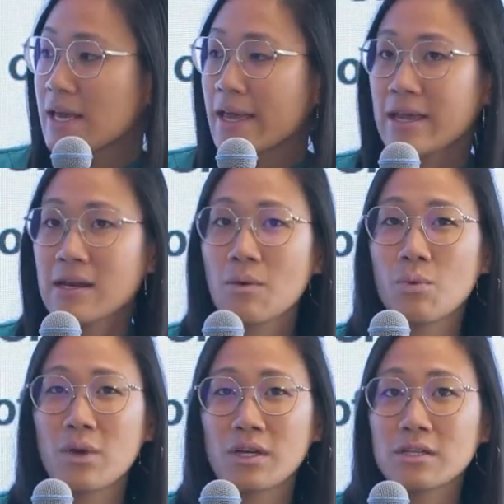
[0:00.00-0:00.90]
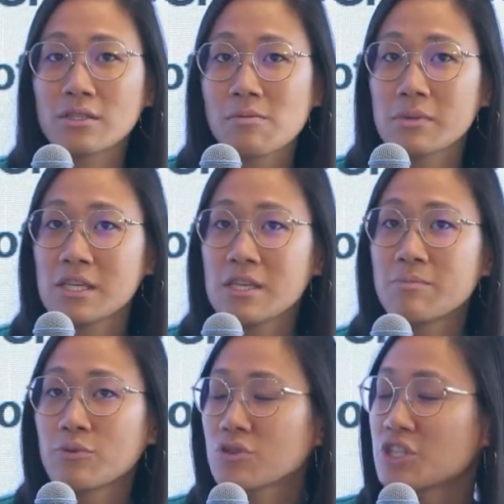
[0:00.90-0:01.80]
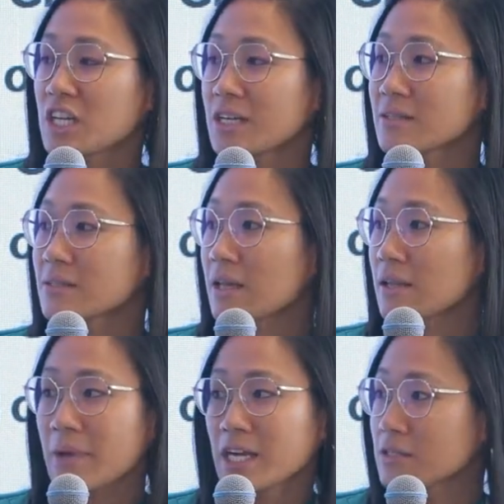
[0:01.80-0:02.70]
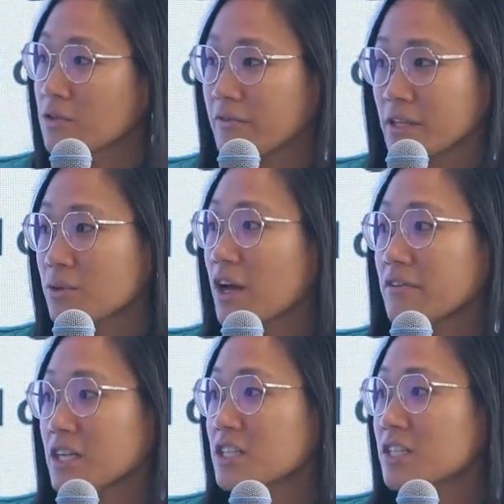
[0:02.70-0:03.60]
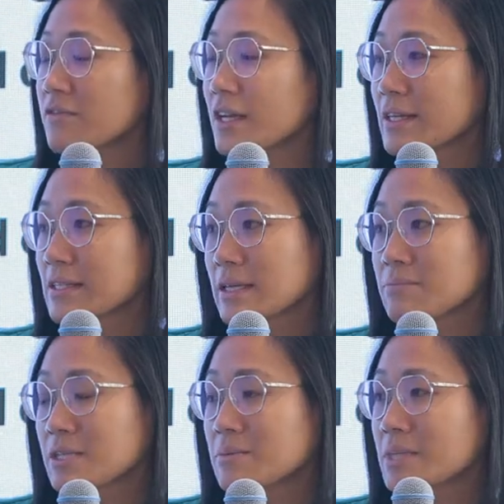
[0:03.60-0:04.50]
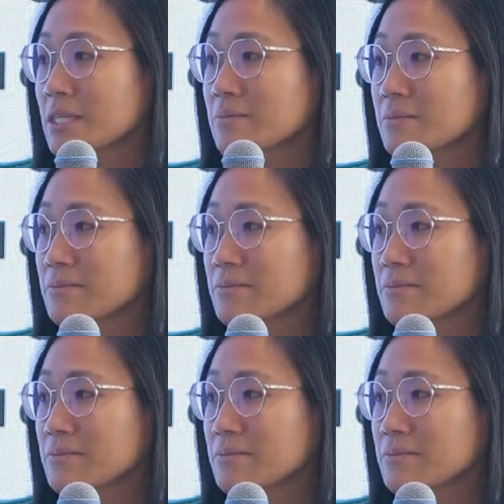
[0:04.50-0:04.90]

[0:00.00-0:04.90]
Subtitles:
And what are some key projects and milestones that you have achieved at SMCP?